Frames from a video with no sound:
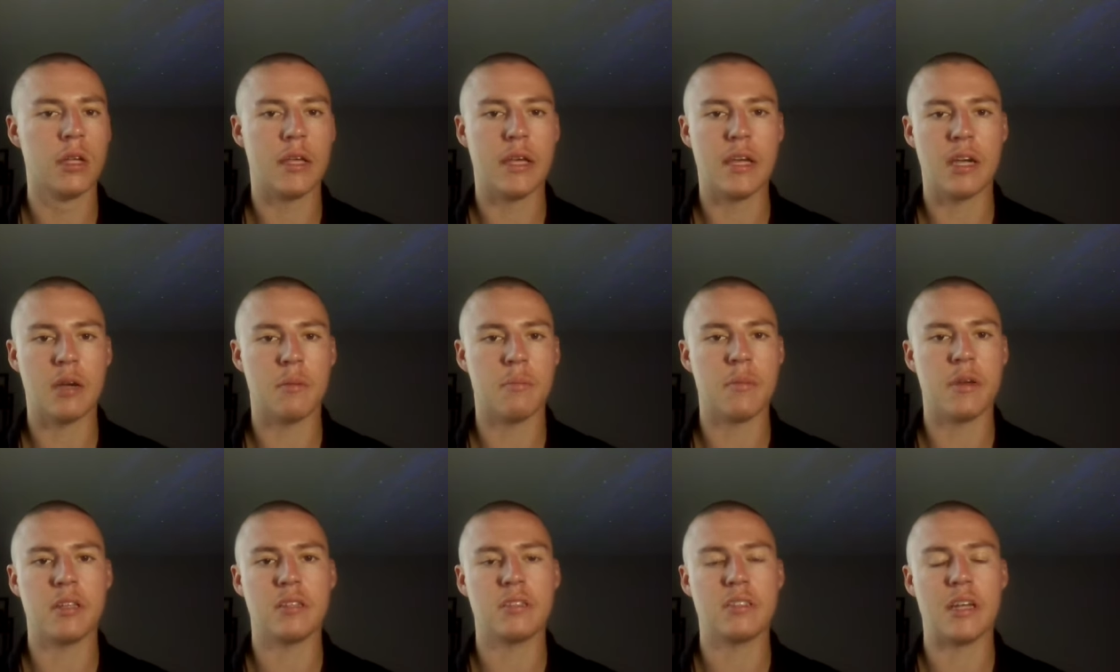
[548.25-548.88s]
He
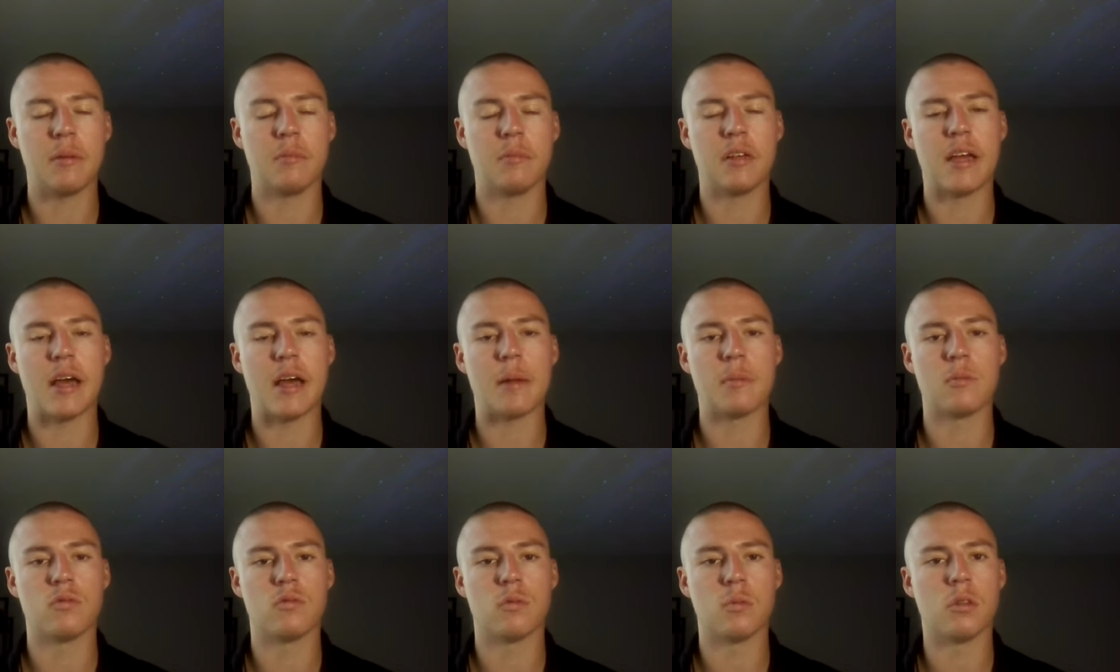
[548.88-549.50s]
can maintain
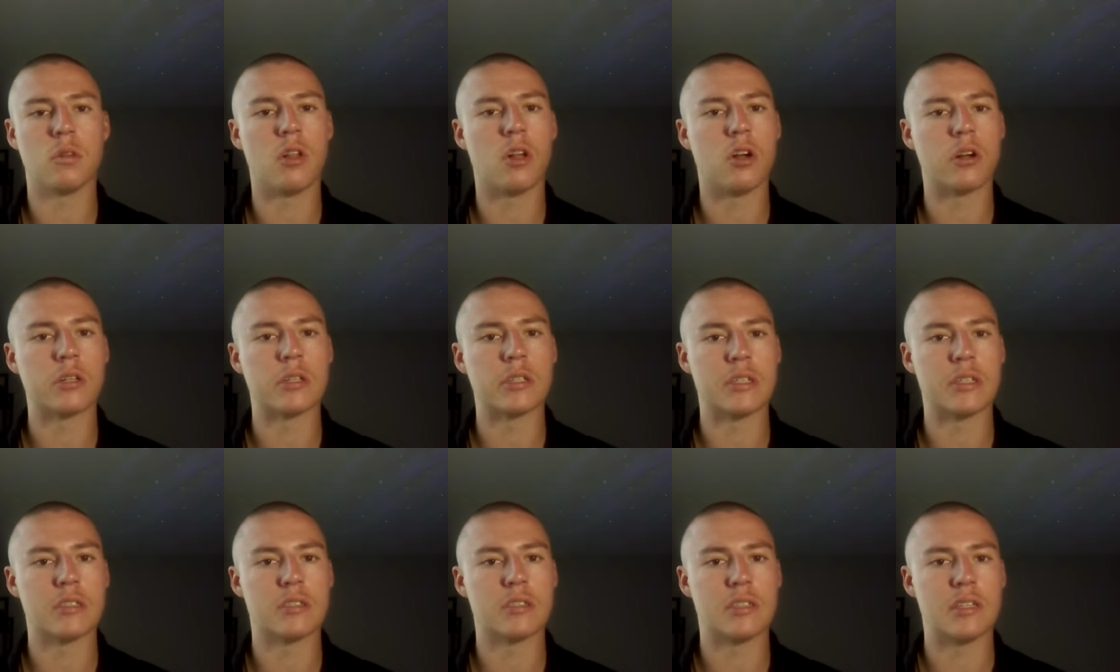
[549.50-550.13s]
gaps from a
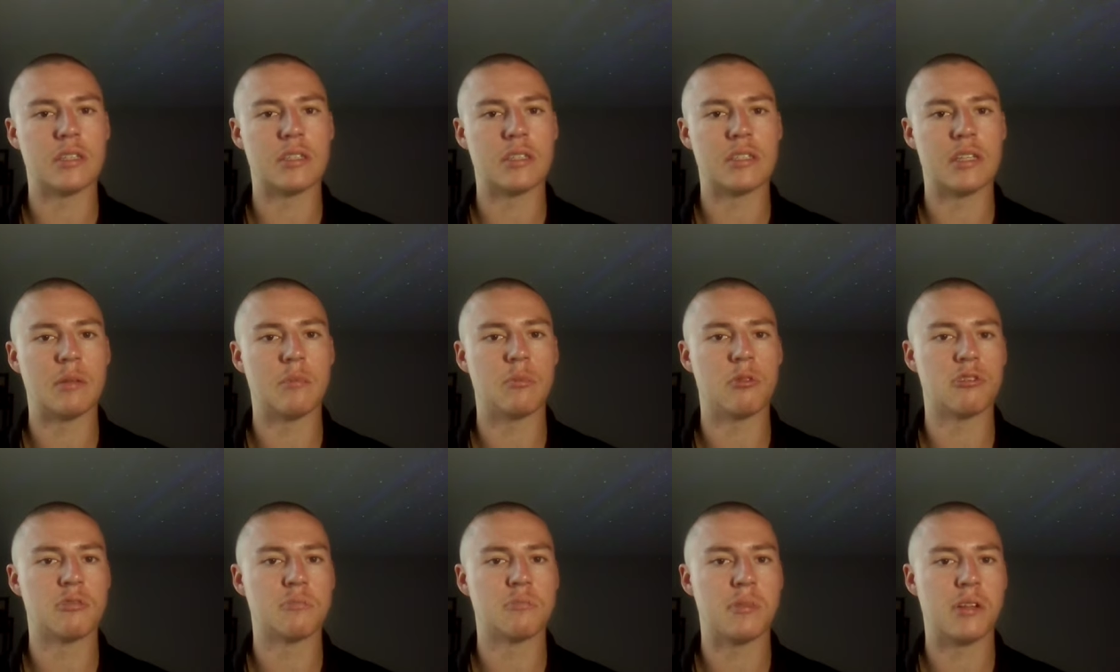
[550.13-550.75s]
longer distance
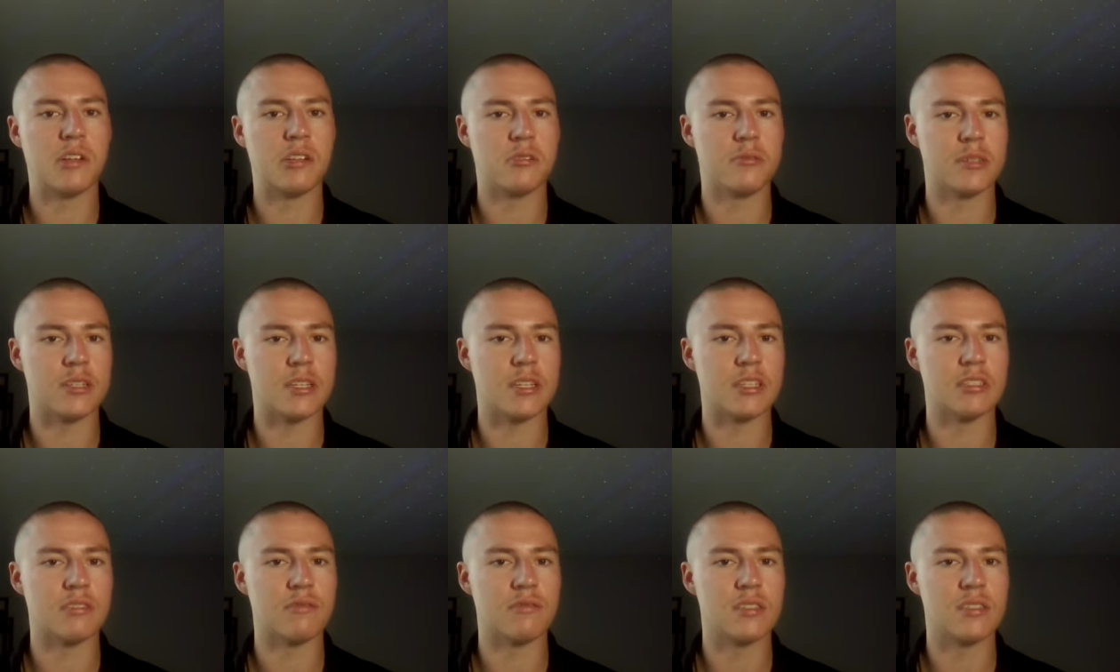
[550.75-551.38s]
than most players
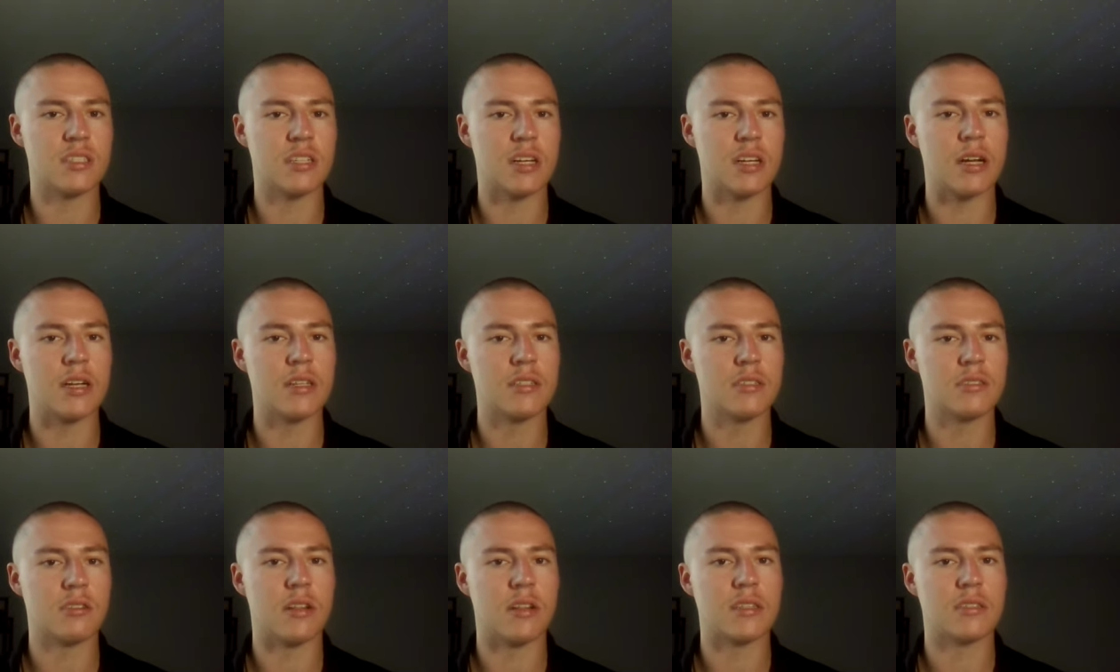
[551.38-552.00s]
because of his
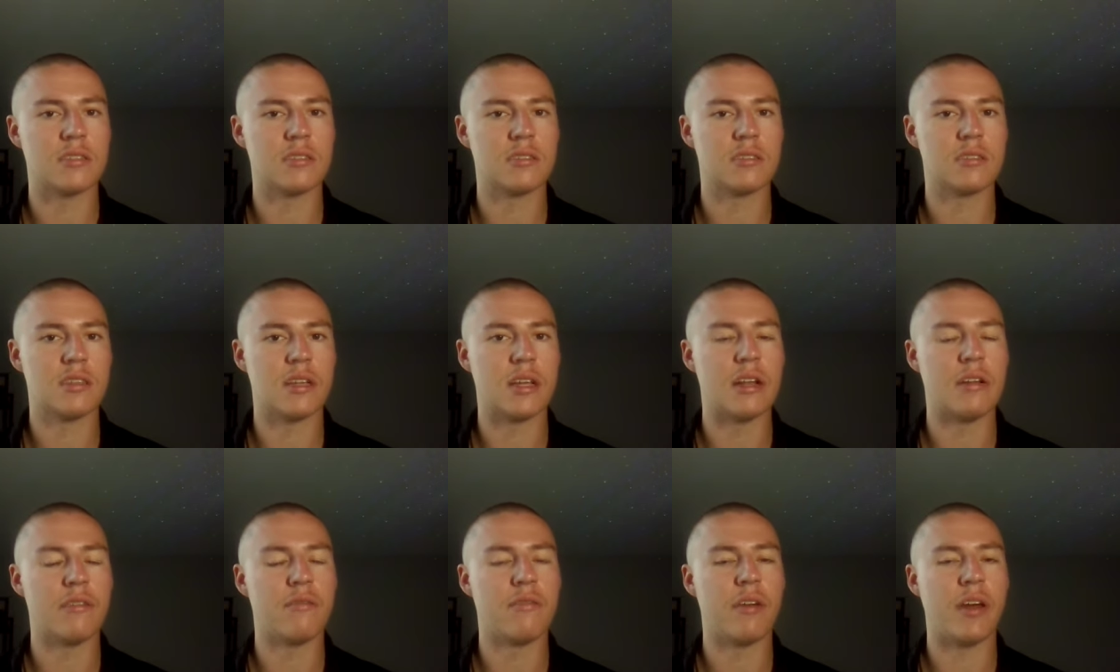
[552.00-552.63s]
size, so that's
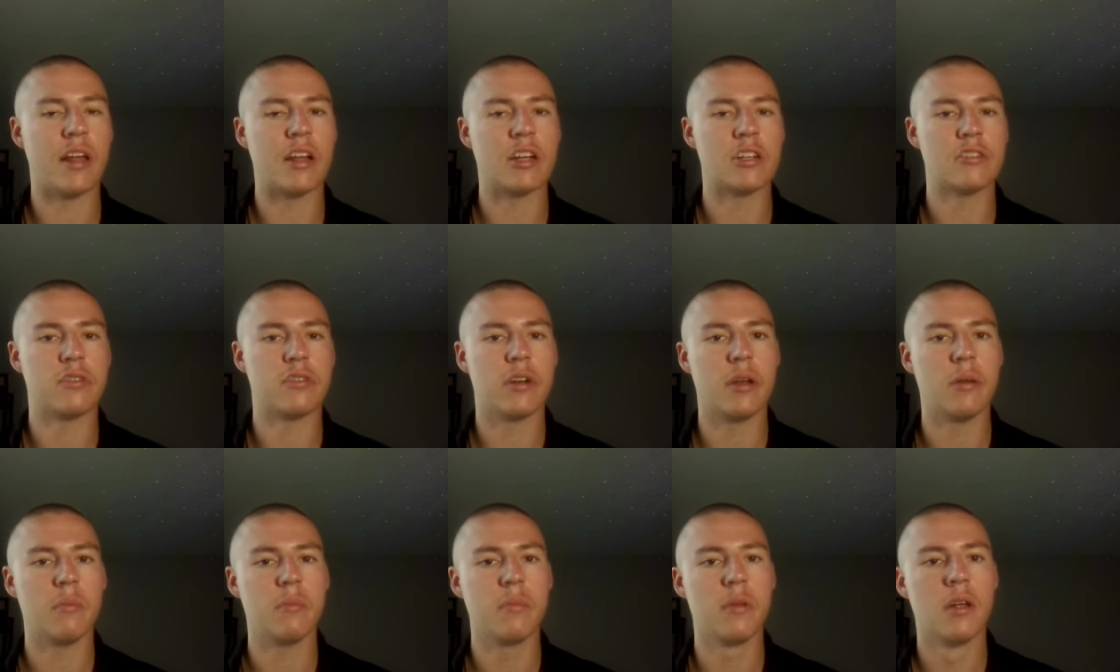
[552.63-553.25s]
an advantage
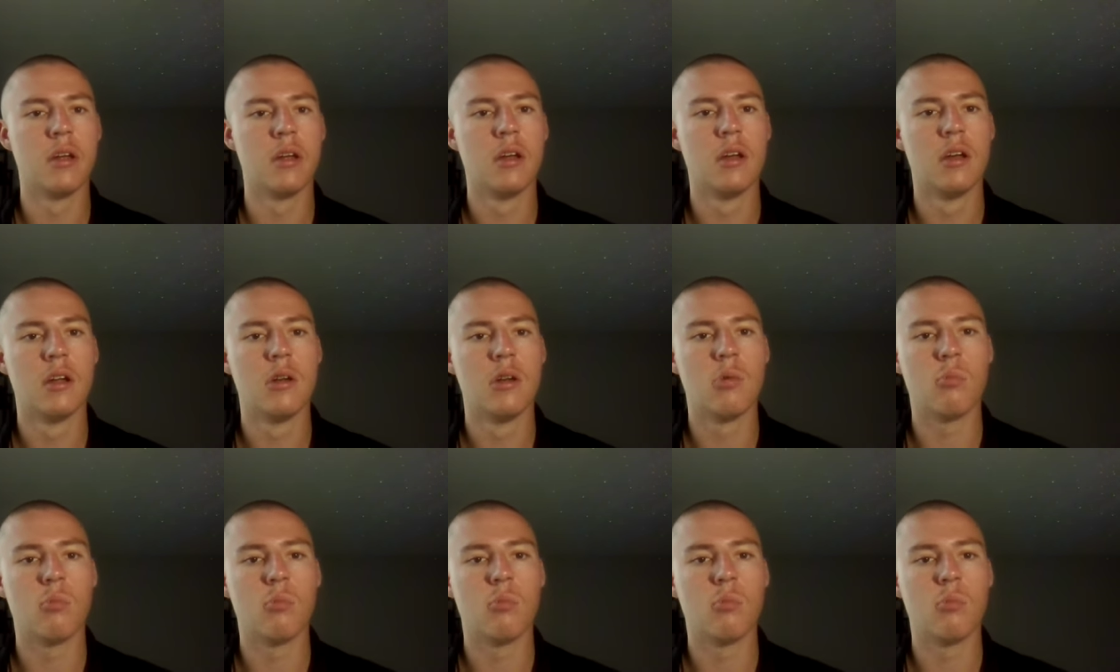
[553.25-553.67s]
for him.